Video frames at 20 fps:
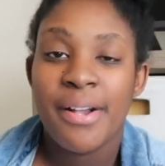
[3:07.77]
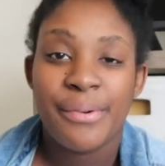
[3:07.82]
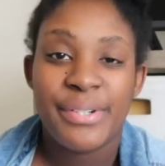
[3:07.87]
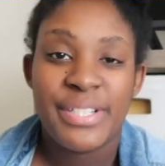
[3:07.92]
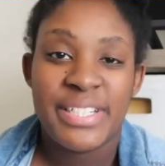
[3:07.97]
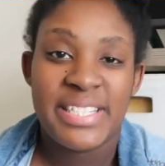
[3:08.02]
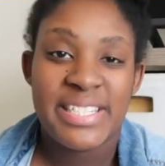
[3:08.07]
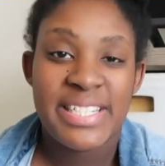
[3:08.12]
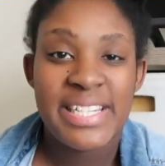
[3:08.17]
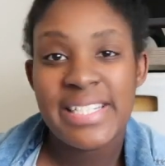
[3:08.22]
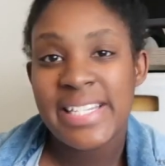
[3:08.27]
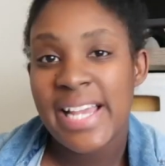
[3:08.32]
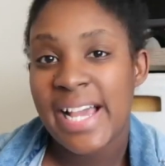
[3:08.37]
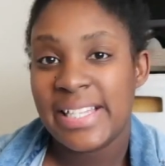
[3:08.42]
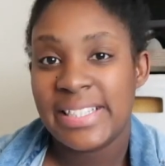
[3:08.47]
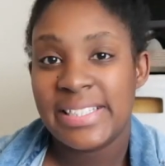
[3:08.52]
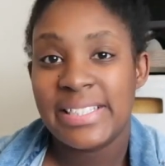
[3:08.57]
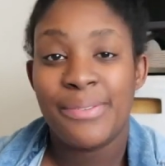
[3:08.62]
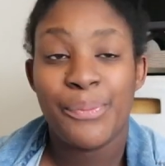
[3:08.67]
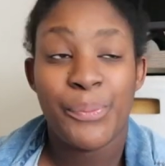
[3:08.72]
We
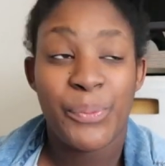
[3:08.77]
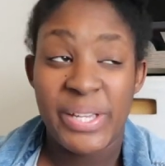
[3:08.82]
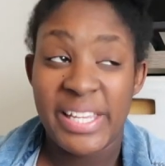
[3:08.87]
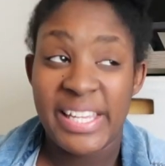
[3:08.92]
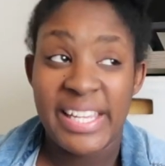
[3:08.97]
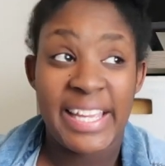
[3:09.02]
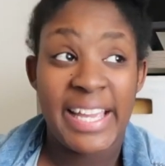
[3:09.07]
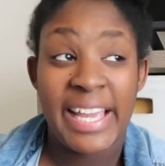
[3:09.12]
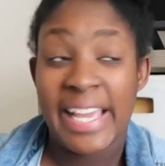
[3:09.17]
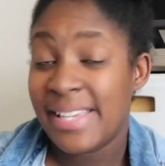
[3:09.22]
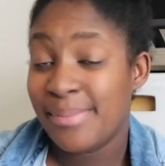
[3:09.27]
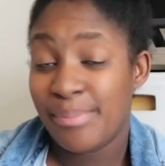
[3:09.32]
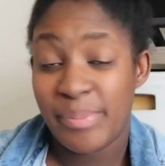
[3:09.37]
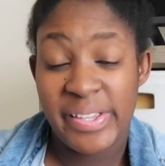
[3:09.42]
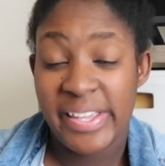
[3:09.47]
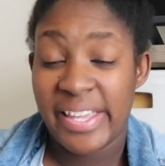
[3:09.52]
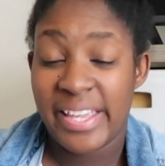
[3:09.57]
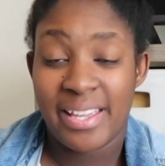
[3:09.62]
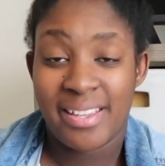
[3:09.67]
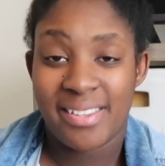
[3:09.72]

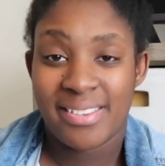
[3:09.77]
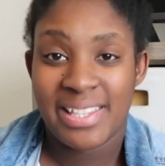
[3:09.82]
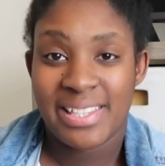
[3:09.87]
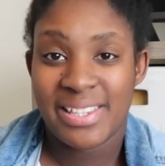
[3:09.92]
being